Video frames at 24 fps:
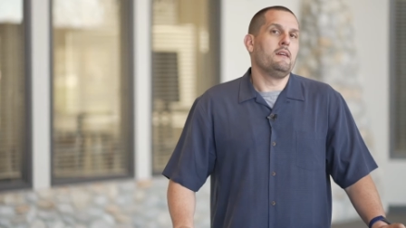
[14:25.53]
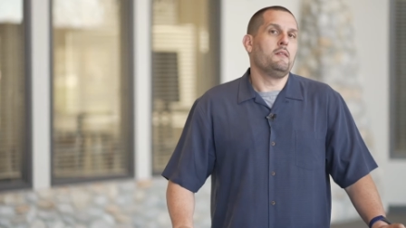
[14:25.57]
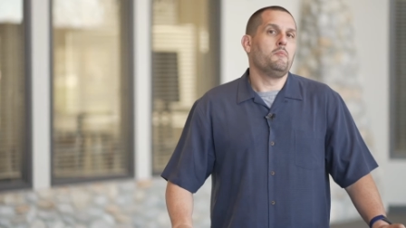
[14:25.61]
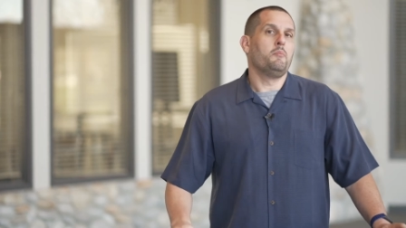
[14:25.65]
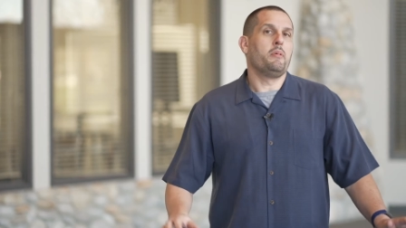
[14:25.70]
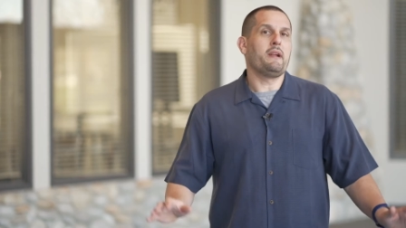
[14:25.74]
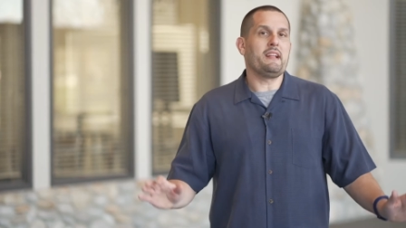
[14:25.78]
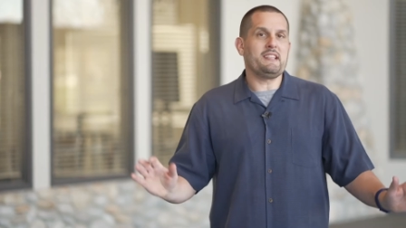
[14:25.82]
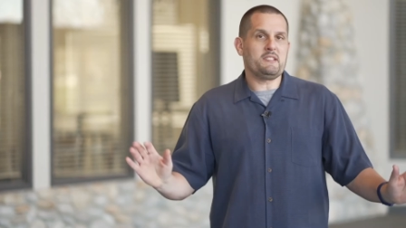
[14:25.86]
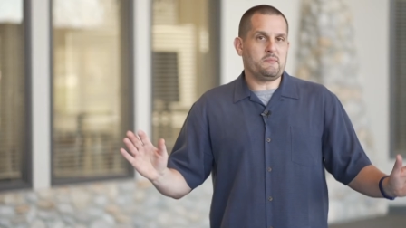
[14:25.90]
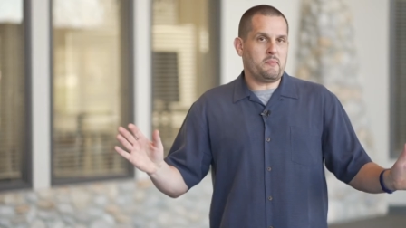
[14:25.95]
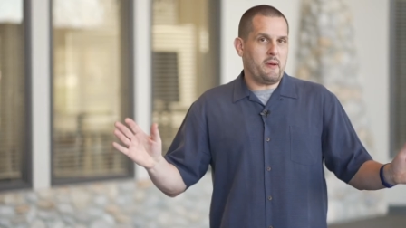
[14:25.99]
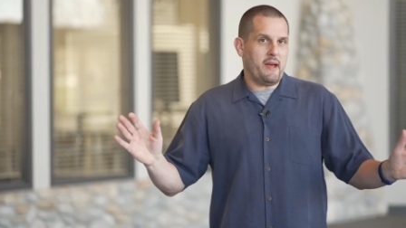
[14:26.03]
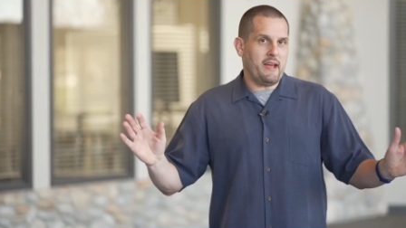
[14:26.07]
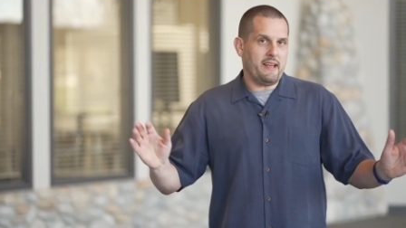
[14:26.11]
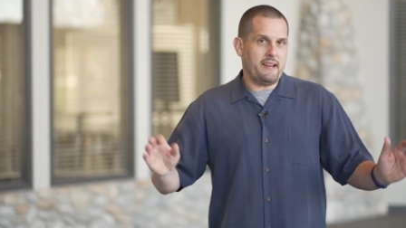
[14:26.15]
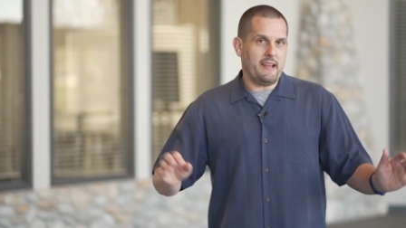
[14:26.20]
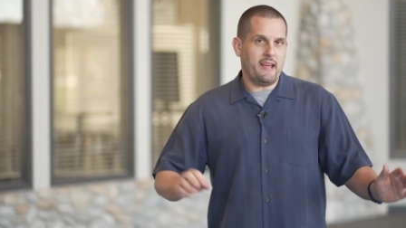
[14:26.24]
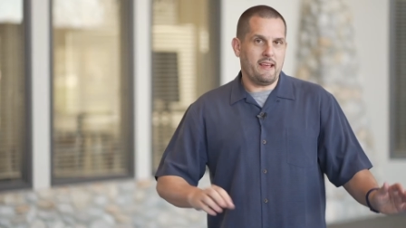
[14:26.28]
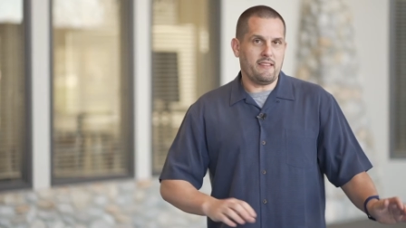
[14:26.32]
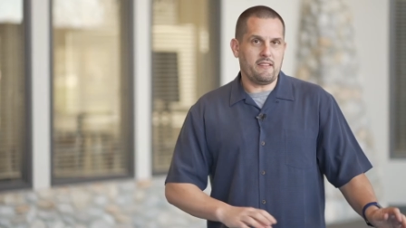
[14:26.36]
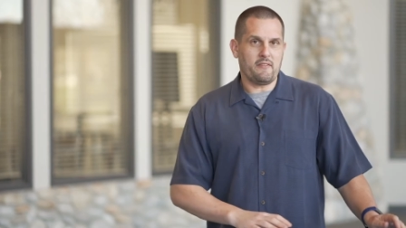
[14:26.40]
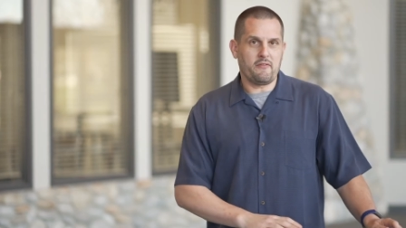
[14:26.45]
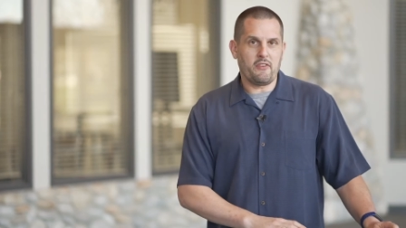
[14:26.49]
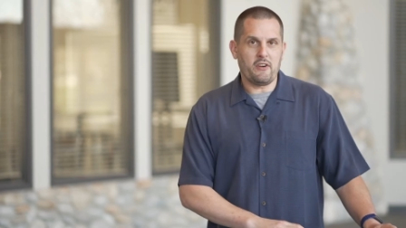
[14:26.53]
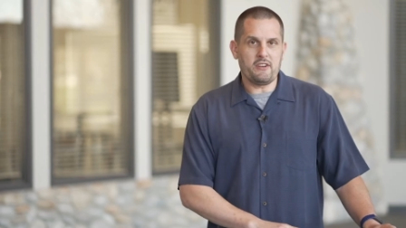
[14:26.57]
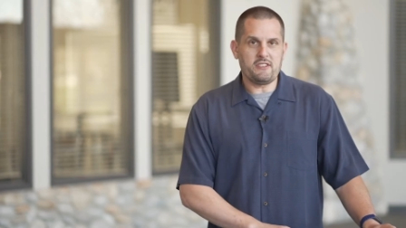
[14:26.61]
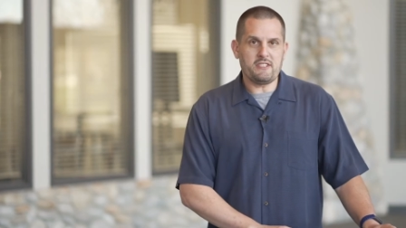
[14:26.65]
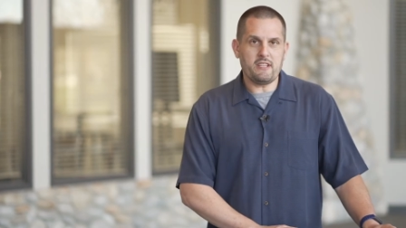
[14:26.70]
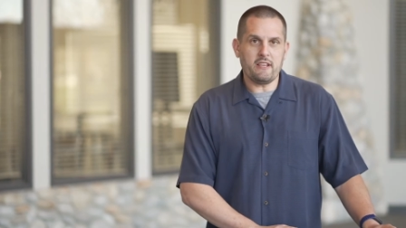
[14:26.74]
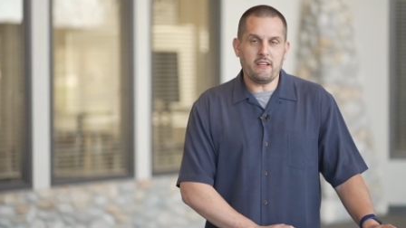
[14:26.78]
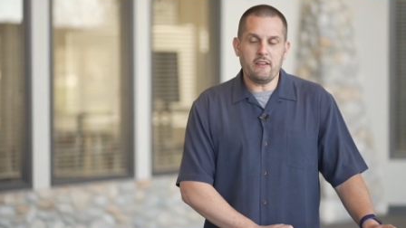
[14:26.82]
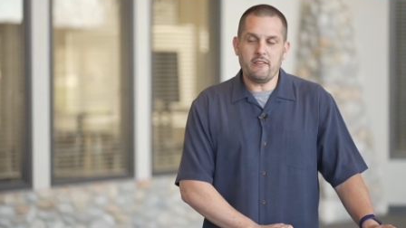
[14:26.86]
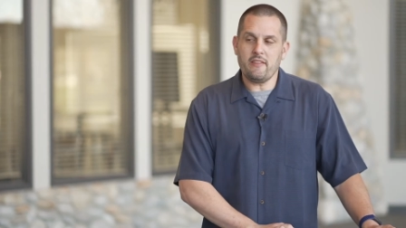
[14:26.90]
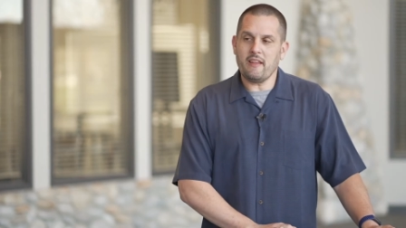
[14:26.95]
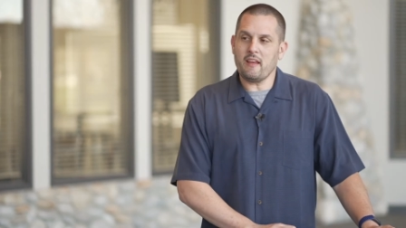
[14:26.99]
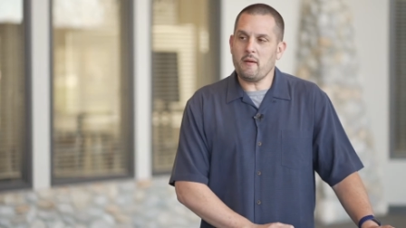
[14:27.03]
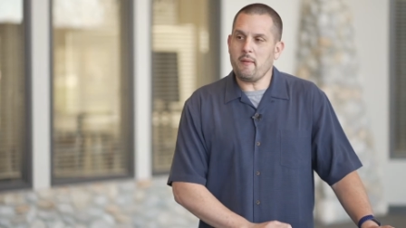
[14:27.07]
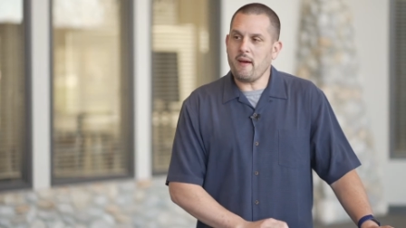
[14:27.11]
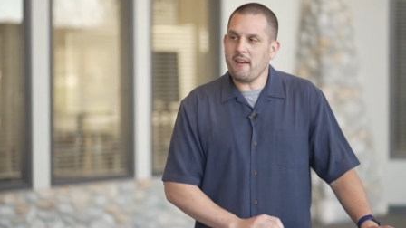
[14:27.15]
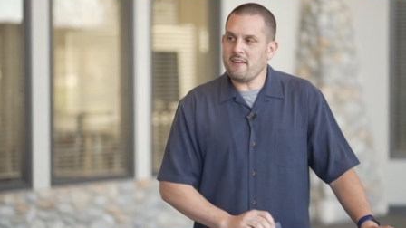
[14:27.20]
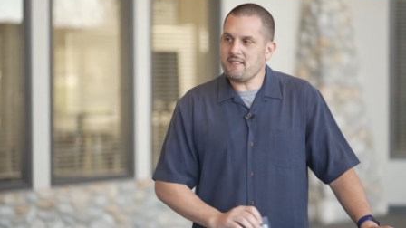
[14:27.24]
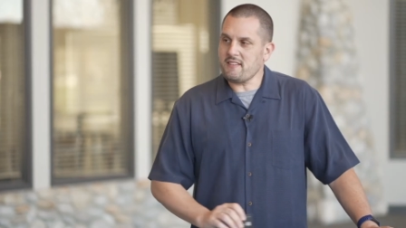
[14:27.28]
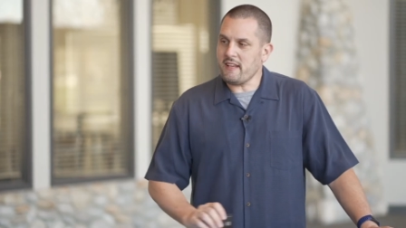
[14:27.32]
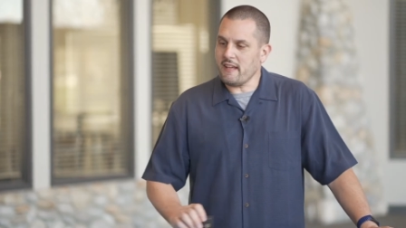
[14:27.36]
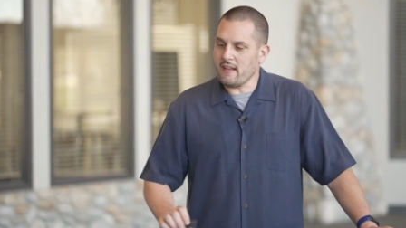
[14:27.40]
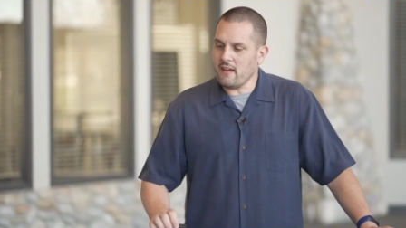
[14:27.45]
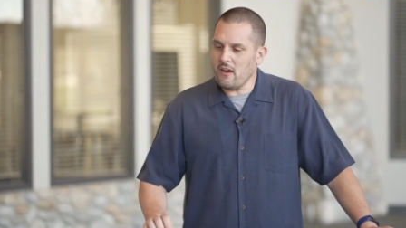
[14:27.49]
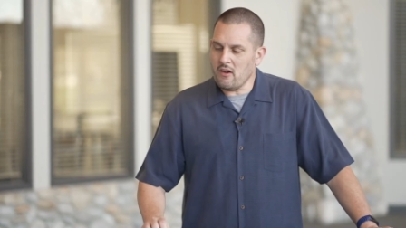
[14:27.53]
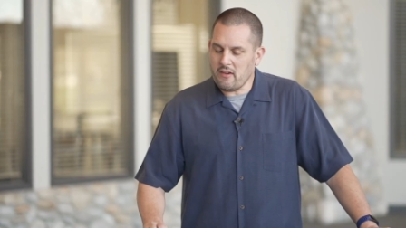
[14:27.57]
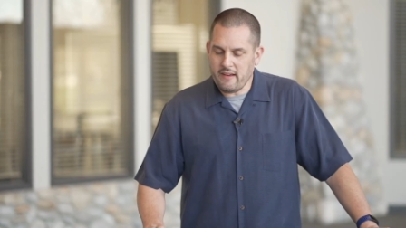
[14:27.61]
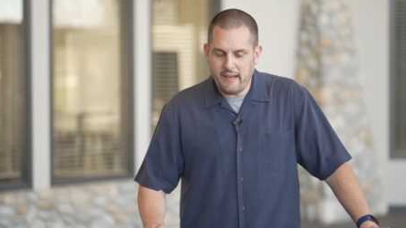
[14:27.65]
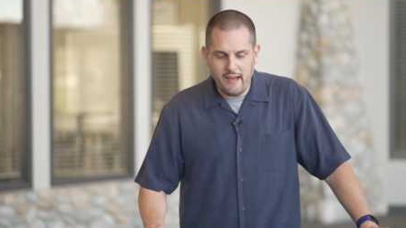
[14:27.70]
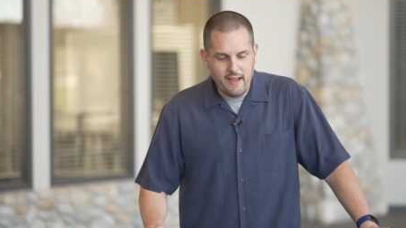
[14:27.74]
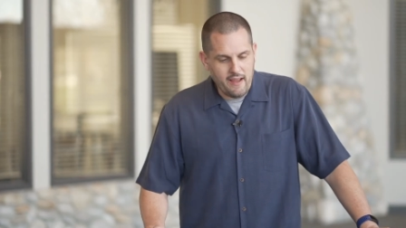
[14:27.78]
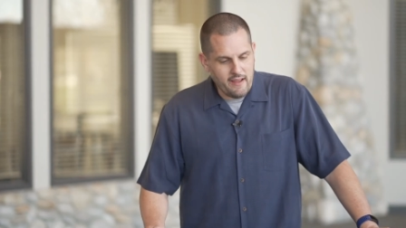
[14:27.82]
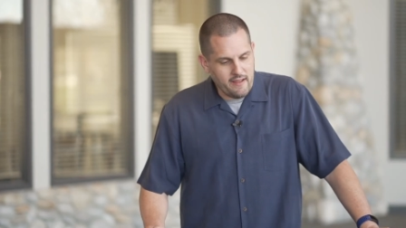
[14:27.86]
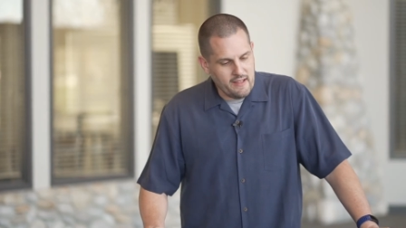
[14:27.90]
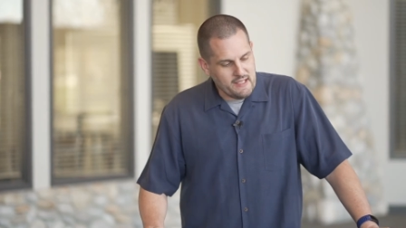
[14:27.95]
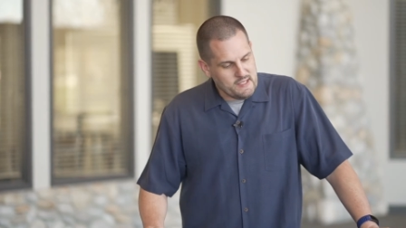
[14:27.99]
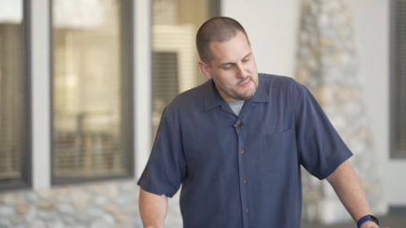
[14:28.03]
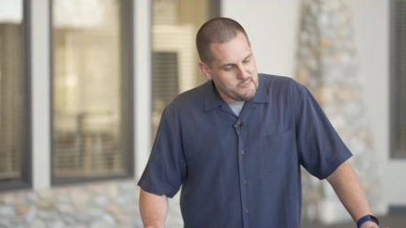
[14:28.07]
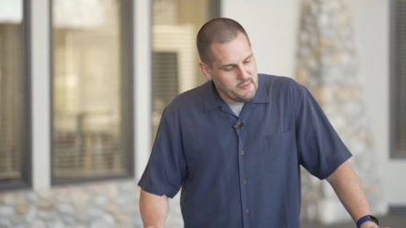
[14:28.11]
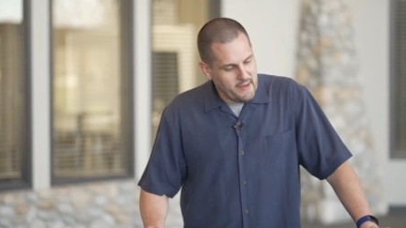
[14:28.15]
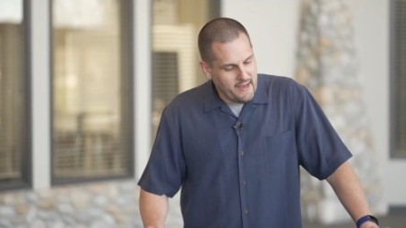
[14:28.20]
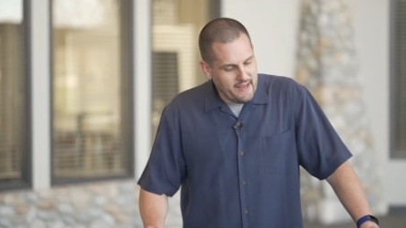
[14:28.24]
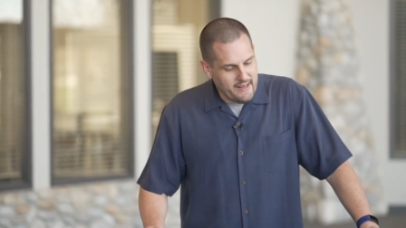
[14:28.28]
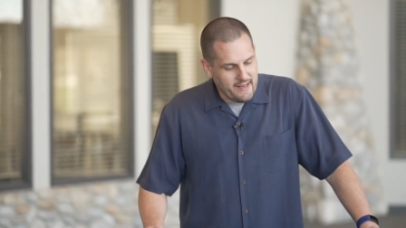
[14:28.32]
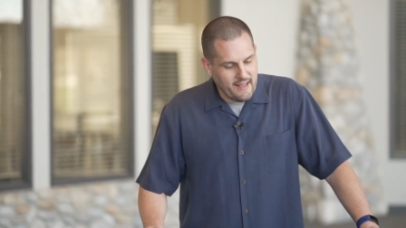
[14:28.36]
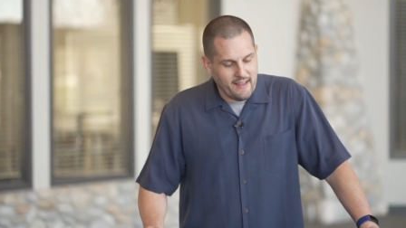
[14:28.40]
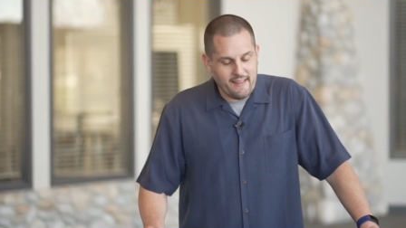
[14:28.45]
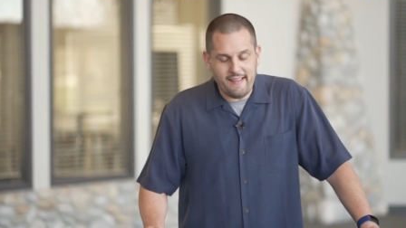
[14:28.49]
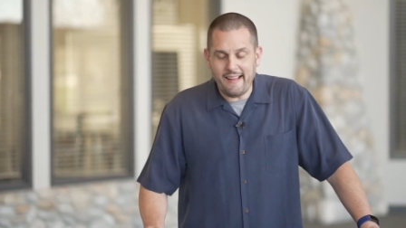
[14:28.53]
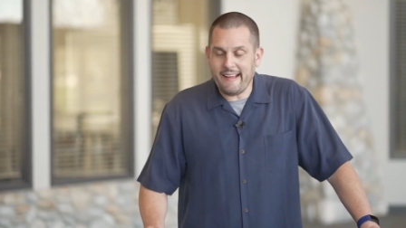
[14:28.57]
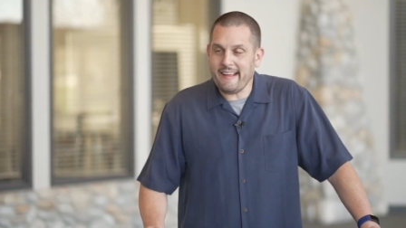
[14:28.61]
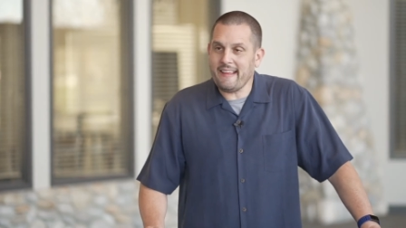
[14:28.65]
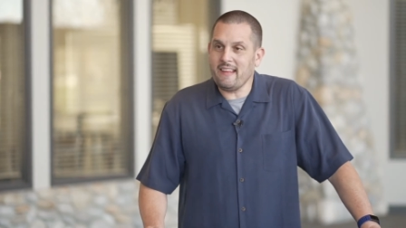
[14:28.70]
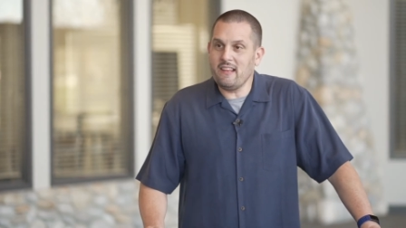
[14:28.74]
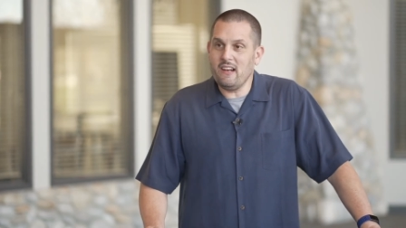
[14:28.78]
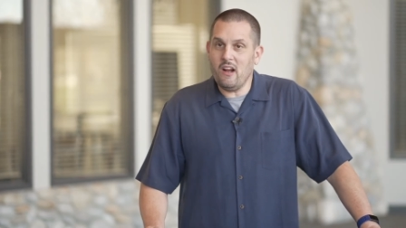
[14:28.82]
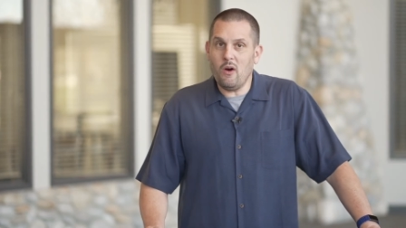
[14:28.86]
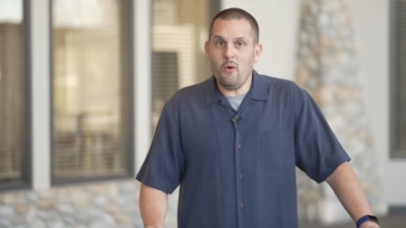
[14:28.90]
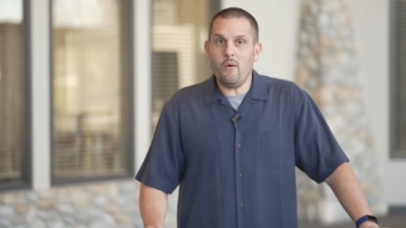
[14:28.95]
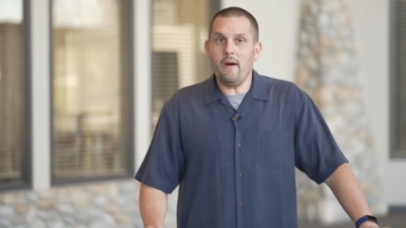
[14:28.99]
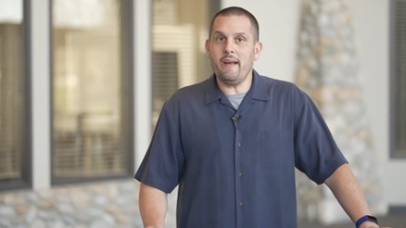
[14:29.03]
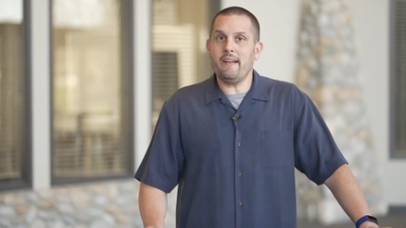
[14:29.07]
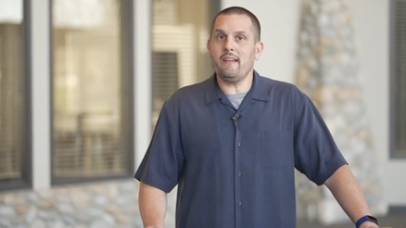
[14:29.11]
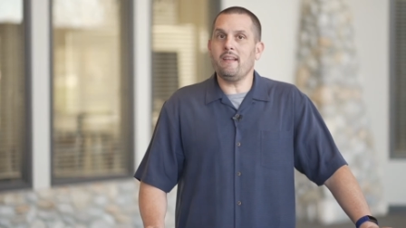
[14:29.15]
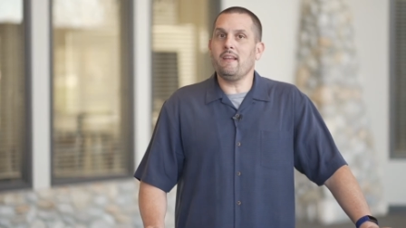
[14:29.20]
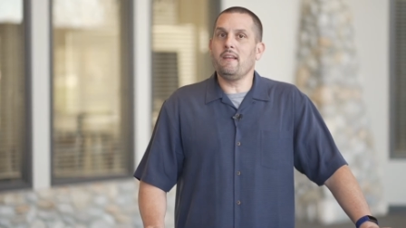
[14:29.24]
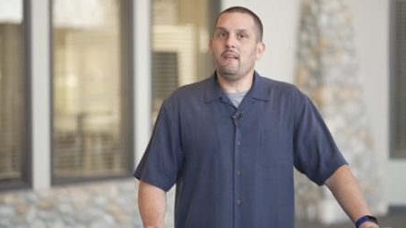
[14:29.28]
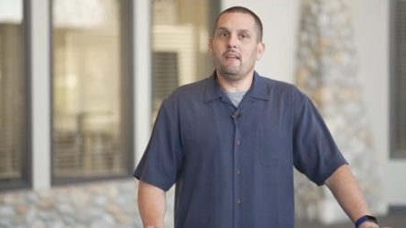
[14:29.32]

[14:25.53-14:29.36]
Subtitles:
but it's payday, and the first thing you think about is like, okay, it's payday, like, you know what?